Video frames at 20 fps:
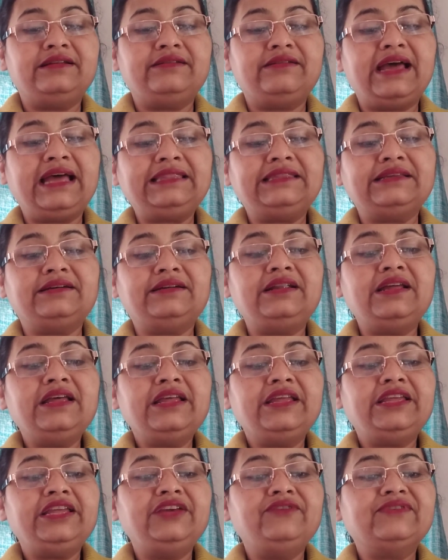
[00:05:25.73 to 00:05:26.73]
rather
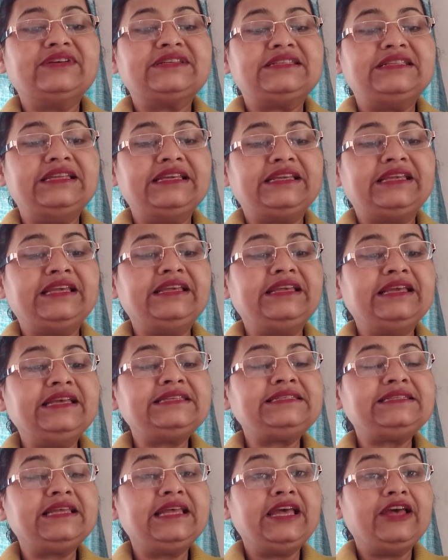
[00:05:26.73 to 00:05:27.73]
he was licking
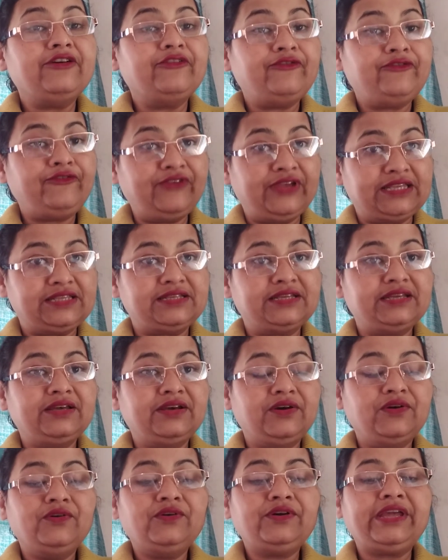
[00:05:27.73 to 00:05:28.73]
his feet
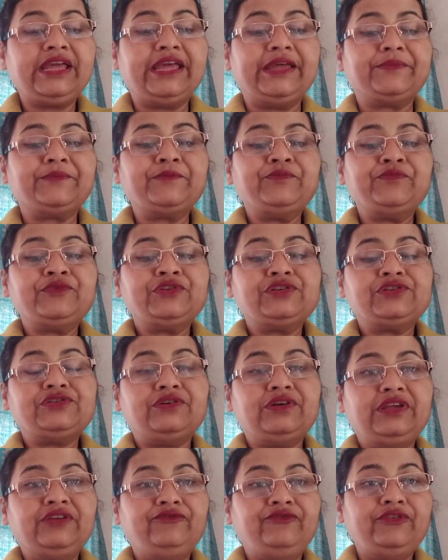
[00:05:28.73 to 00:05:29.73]
okay
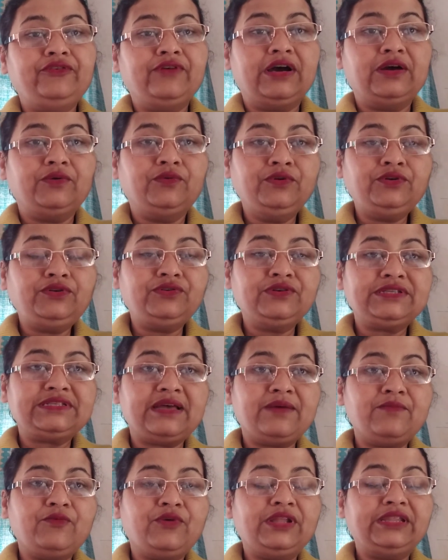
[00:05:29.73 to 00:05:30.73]
so if you are good to
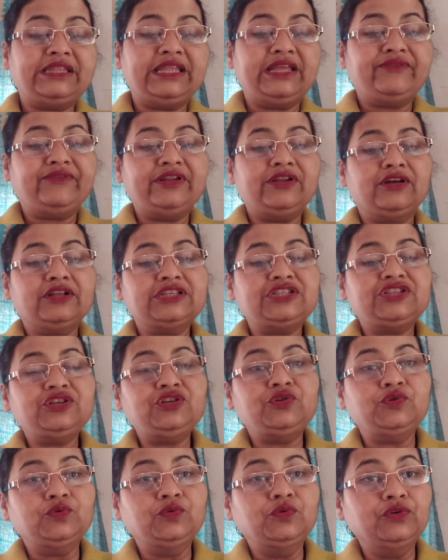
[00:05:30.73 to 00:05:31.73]
someone they will
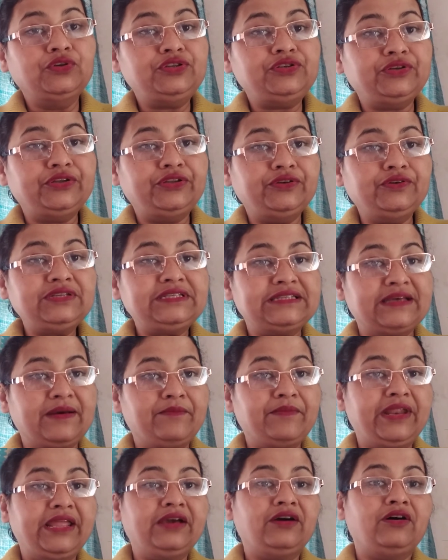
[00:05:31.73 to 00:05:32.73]
also do good to you
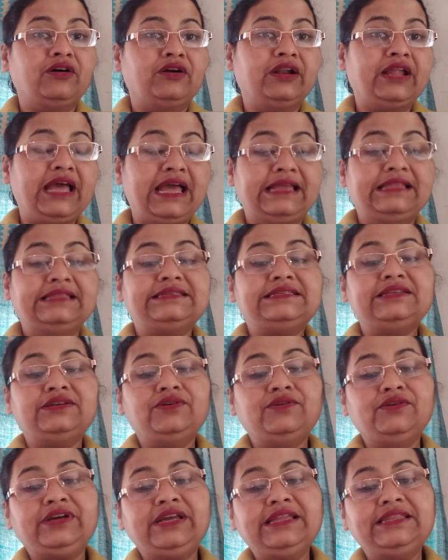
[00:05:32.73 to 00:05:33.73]
someday or else
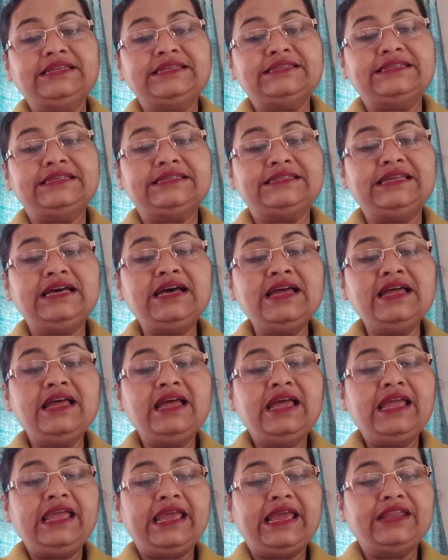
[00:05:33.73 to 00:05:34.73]
okay this is the
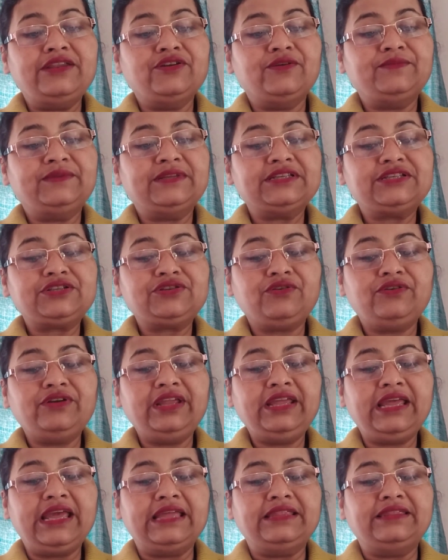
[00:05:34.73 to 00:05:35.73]
end of the
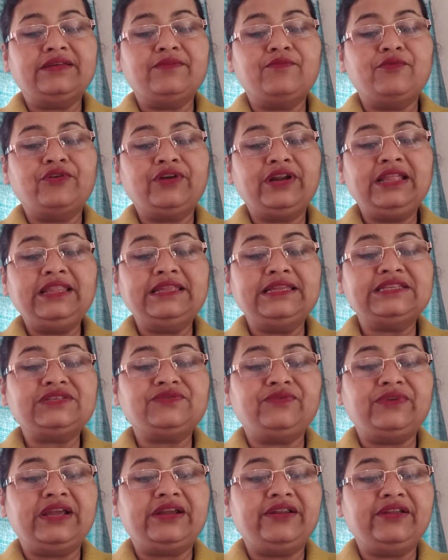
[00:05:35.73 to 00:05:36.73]
story and the moral
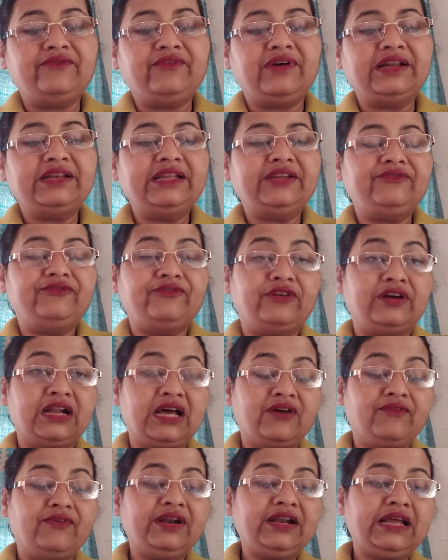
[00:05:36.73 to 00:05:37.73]
is we are rewarded for
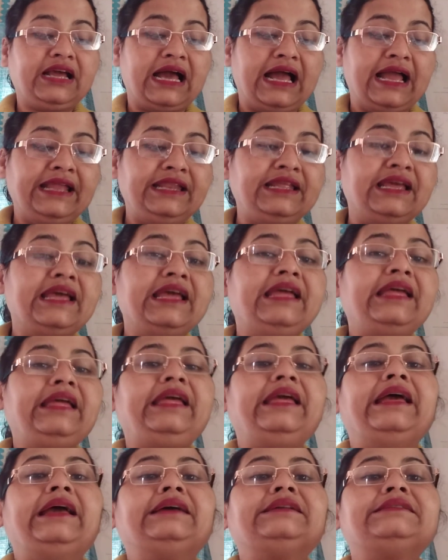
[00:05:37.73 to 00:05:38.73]
our kind
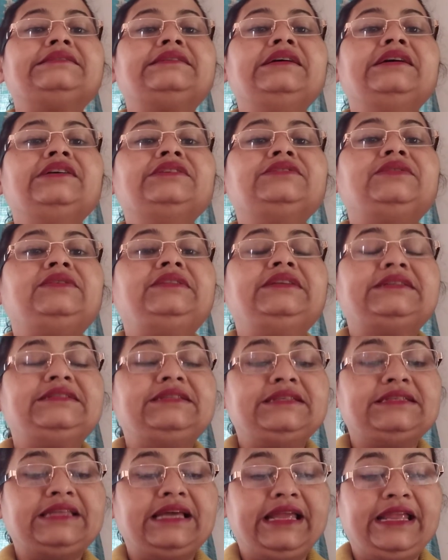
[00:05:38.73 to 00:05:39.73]
X. So
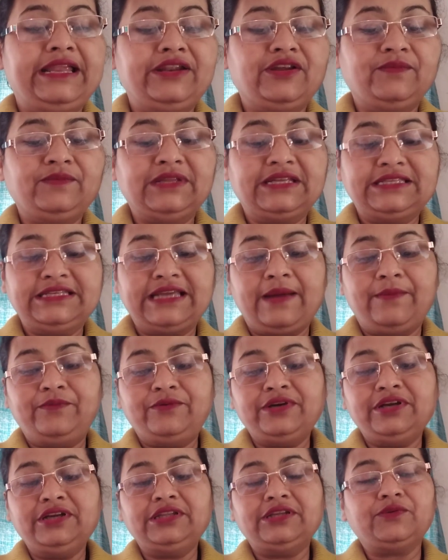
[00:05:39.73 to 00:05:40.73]
this is the end of the
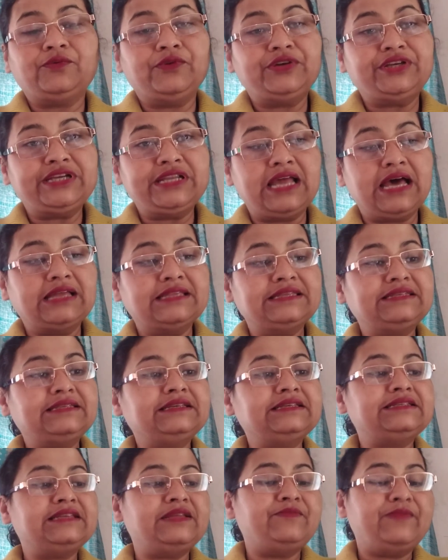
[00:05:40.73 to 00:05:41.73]
chapter. The question
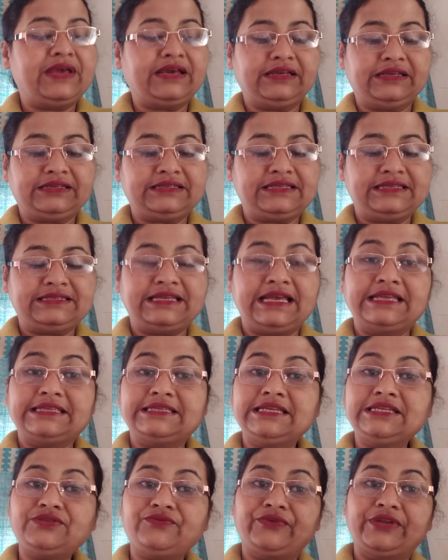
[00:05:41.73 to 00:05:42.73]
answers and back
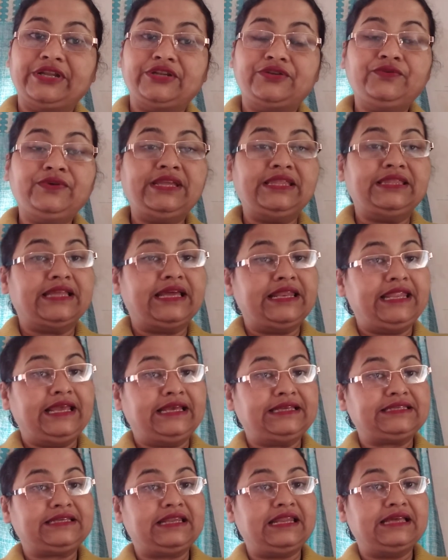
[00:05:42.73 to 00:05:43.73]
exercises we'll do in the
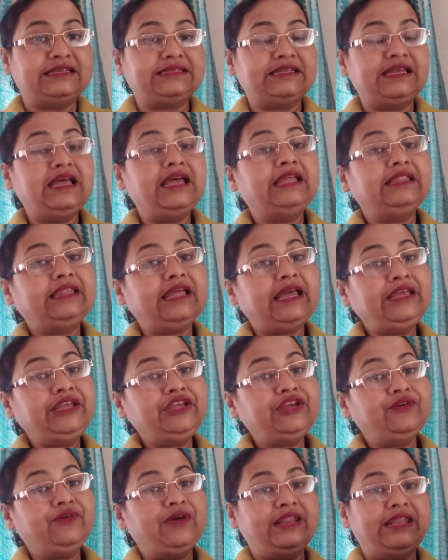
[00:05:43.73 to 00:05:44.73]
next class.
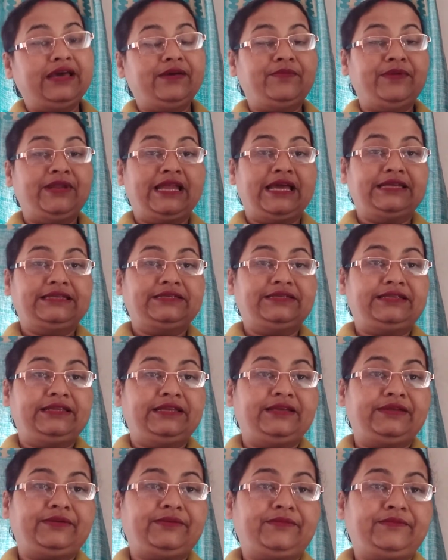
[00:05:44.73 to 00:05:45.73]
Thank you and have a nice
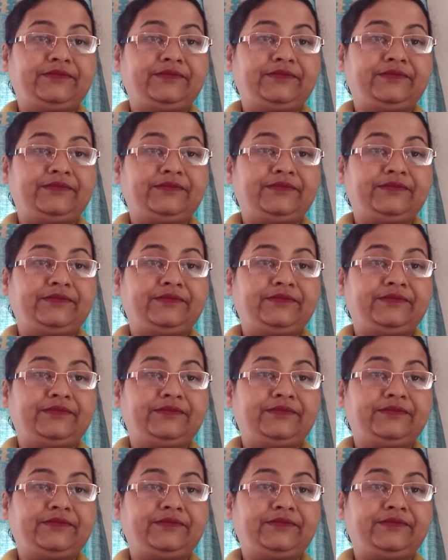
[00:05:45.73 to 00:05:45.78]
day.